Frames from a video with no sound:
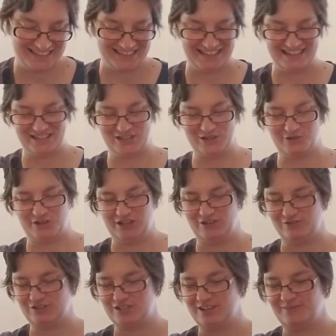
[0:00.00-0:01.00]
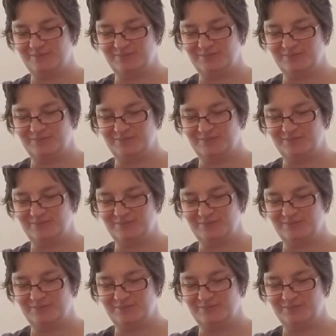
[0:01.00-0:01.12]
That's so cute.